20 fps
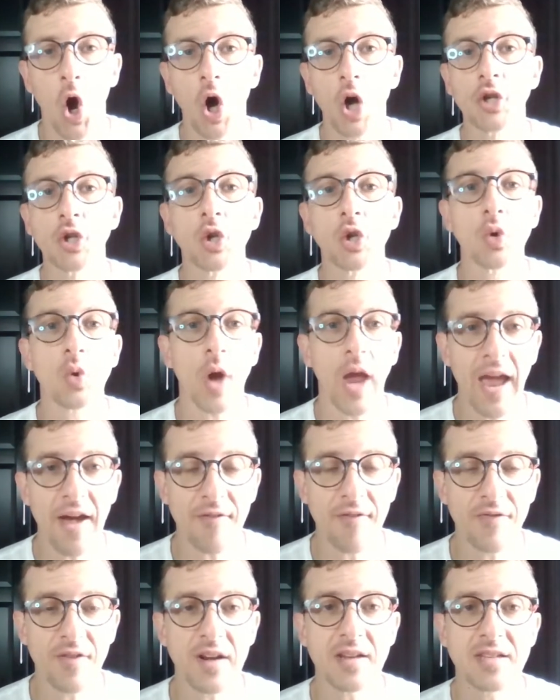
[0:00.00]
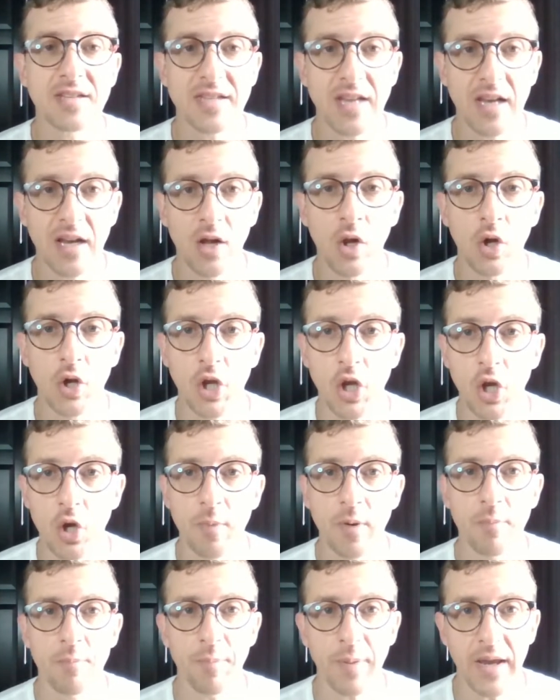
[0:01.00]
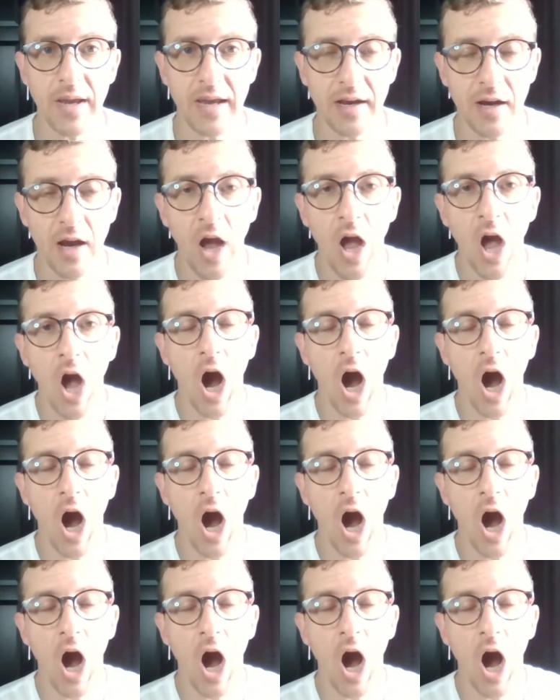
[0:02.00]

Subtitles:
onto every single human being,